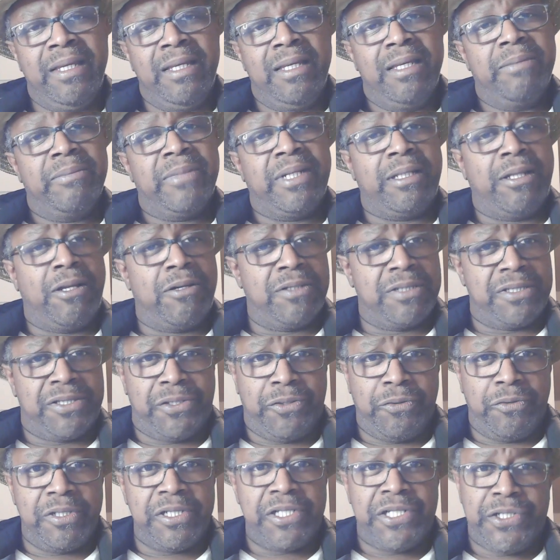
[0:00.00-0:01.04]
But long
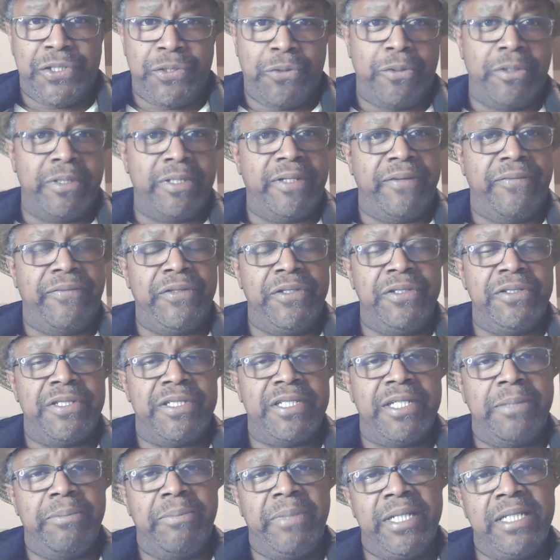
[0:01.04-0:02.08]
story short, if you
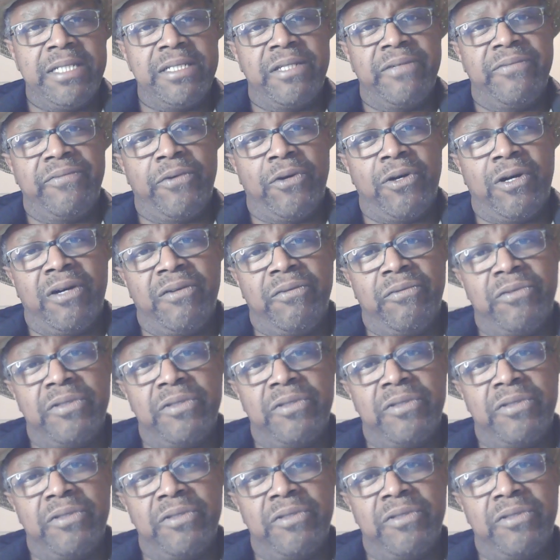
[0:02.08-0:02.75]
see bees evolve